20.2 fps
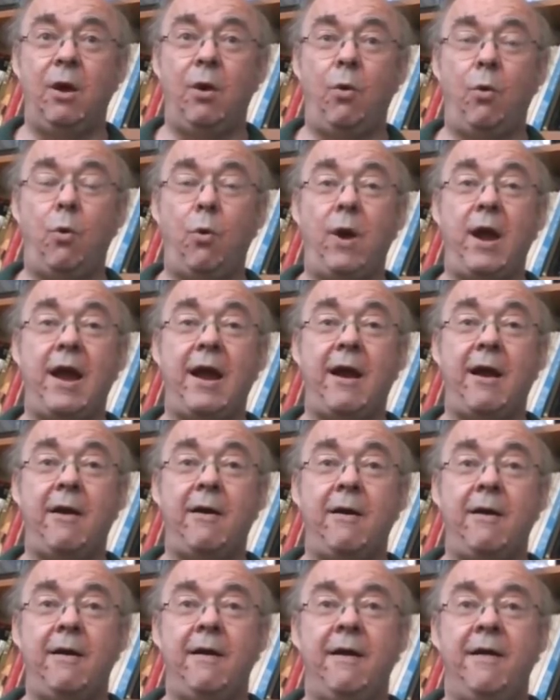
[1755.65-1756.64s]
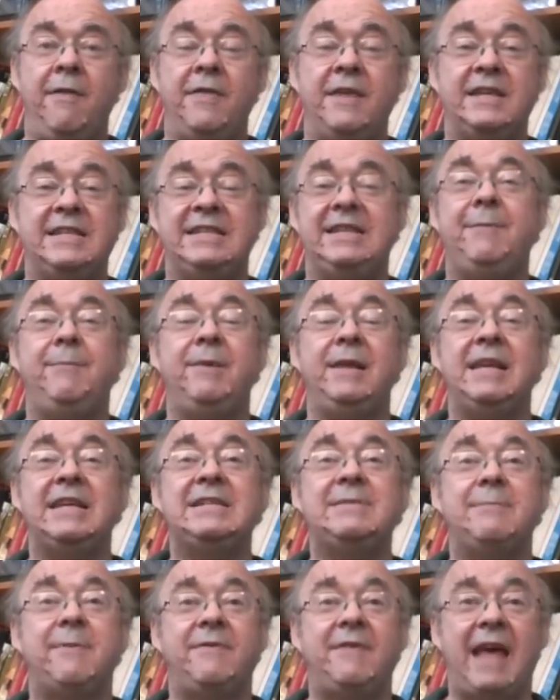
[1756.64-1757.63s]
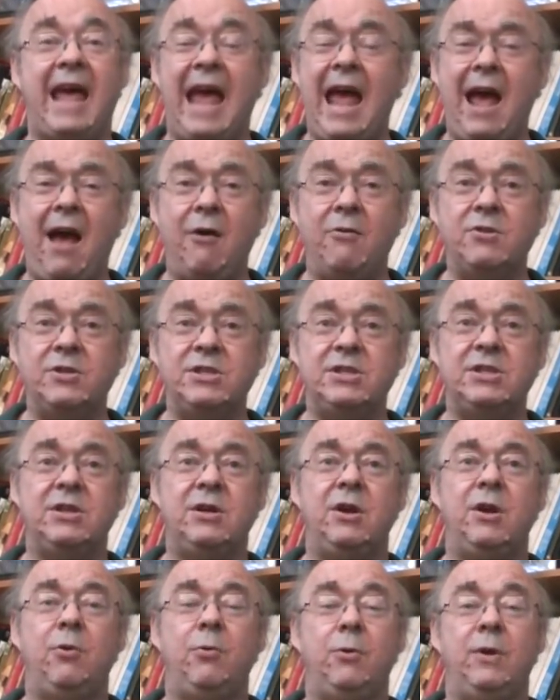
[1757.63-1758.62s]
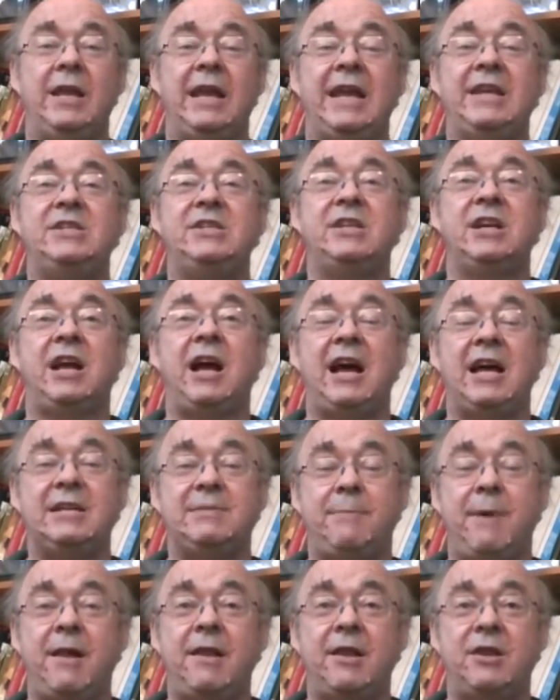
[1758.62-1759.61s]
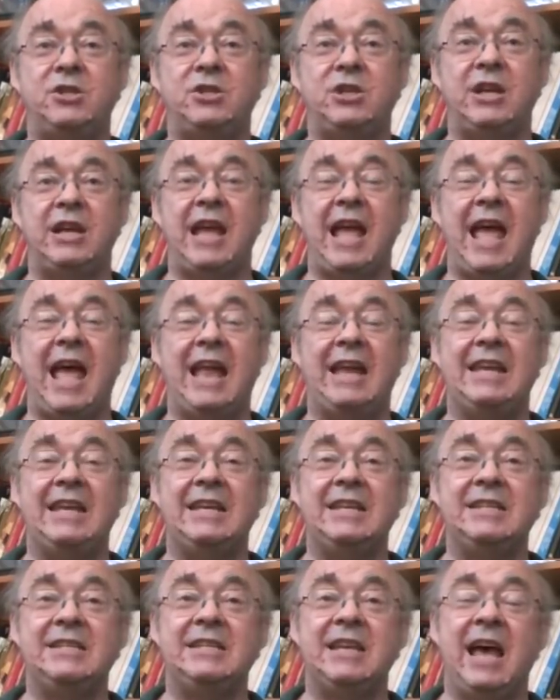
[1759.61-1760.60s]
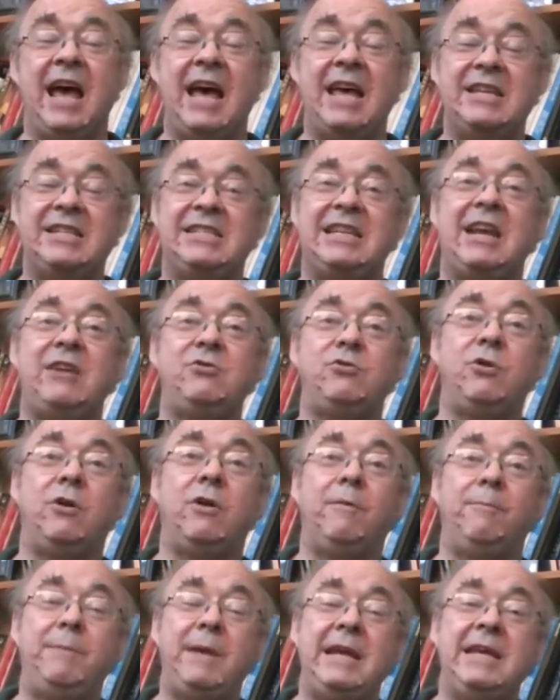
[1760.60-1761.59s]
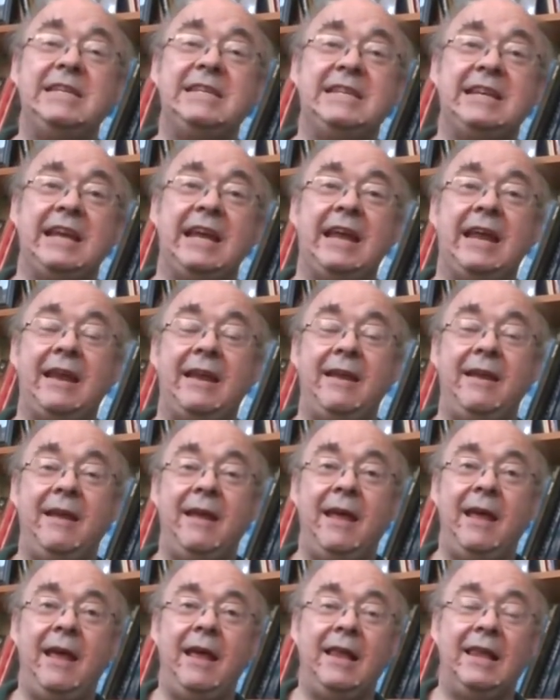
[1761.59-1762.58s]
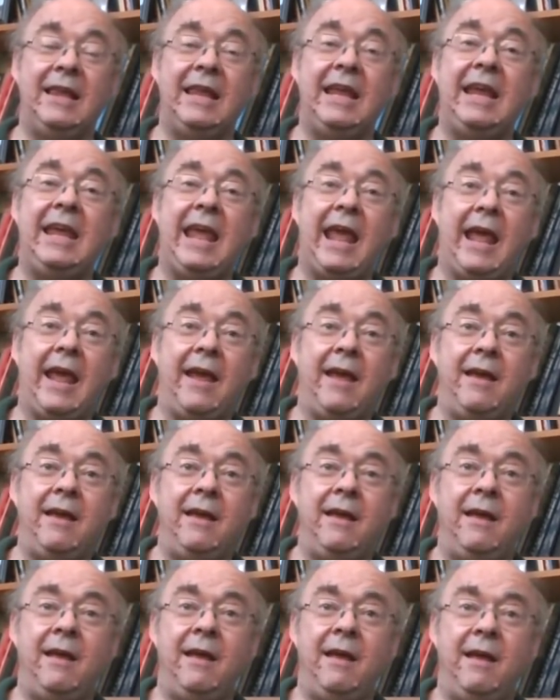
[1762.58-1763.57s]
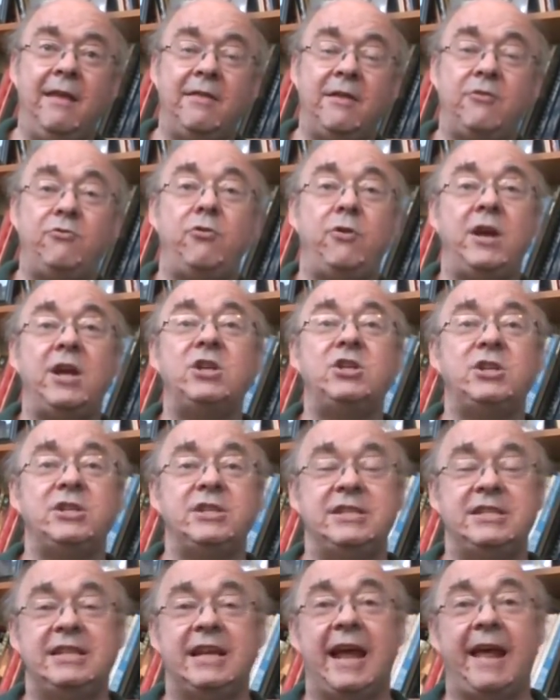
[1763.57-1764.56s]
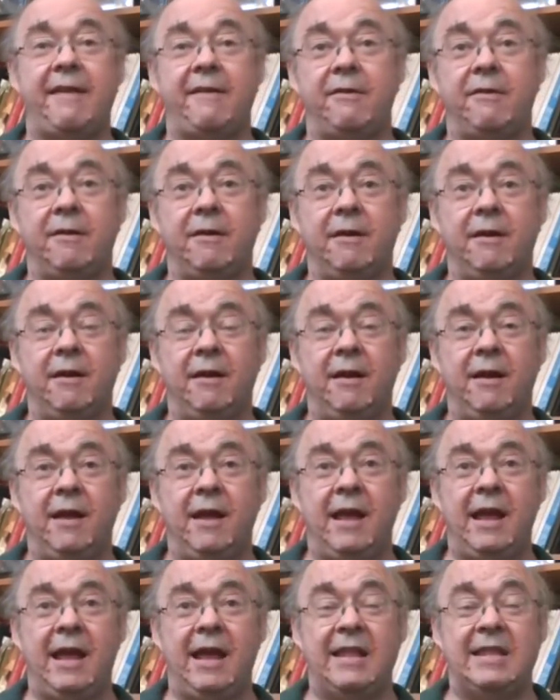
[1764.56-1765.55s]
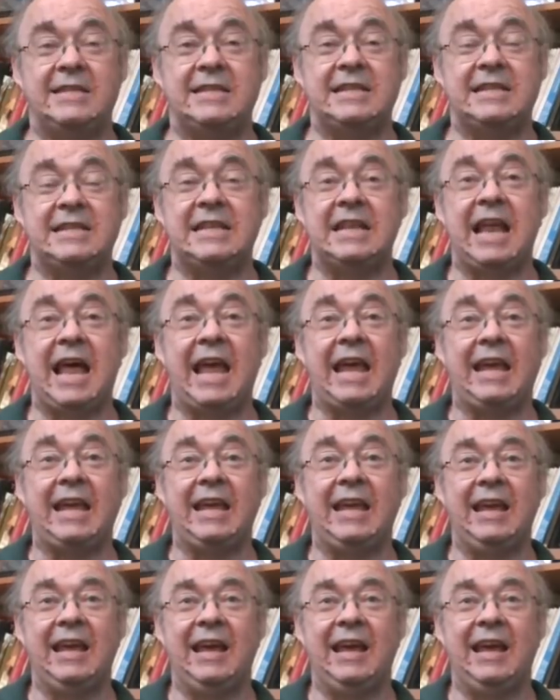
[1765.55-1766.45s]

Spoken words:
where the symbolism of the house relates to cosmology and is a central piece in linking the traditions together. This is like